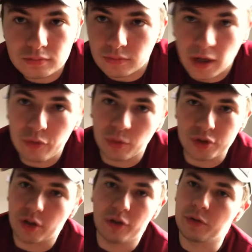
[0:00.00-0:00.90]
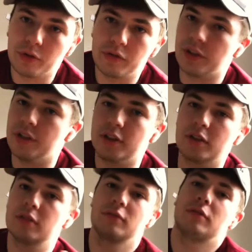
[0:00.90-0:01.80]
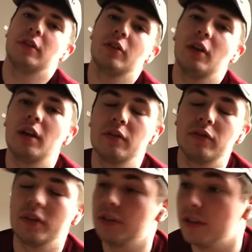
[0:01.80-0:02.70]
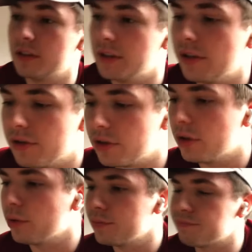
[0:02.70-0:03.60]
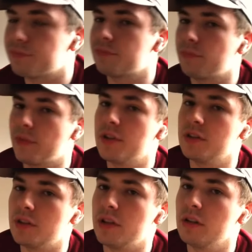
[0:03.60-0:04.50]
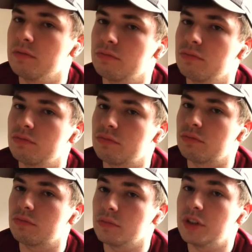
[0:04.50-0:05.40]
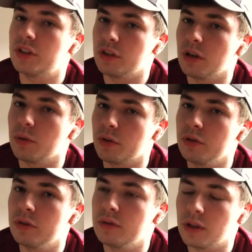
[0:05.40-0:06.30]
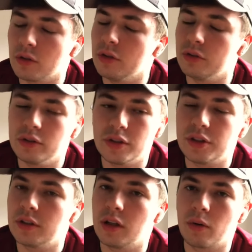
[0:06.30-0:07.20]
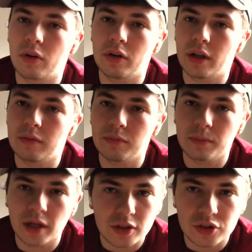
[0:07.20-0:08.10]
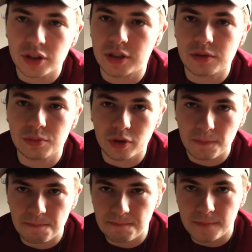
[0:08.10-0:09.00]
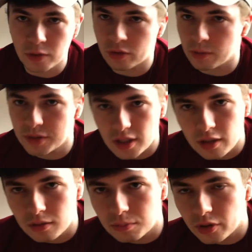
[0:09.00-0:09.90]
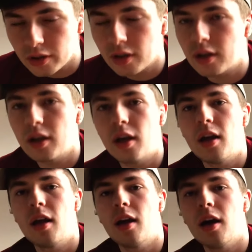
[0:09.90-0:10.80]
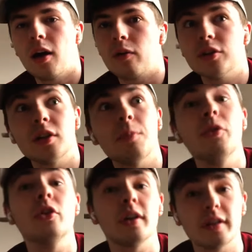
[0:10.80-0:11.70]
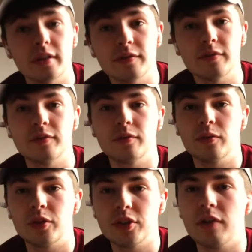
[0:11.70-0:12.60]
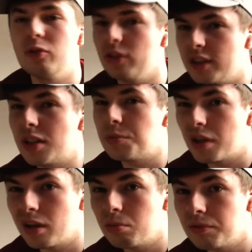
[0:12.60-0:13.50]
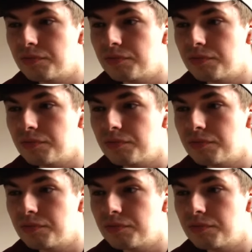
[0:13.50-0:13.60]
Everyone's gone through a phase in their life as a teenager going, this is the year. This is the year I'm going to do it. I'm going to do it this year. I'm going to get my exercise on point. I'm going to get my diet on point. I'm going to stop the drink, which never really seems to happen.